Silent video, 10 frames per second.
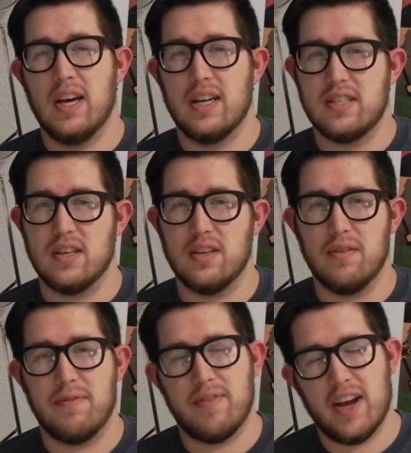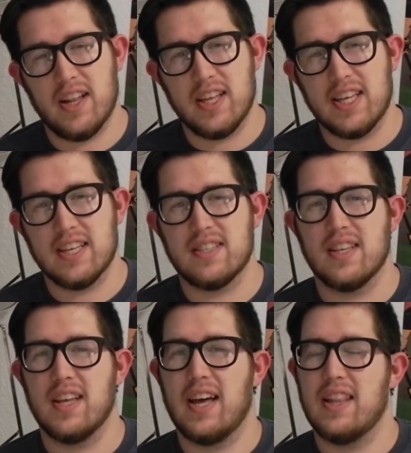until you finally get
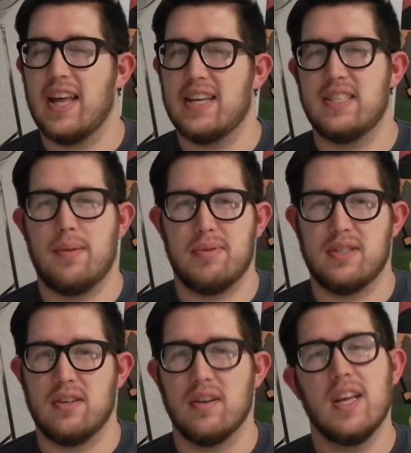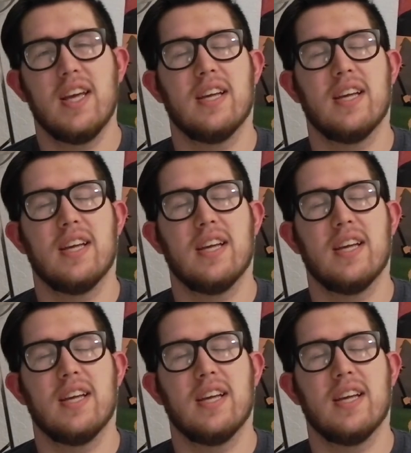to that last episode.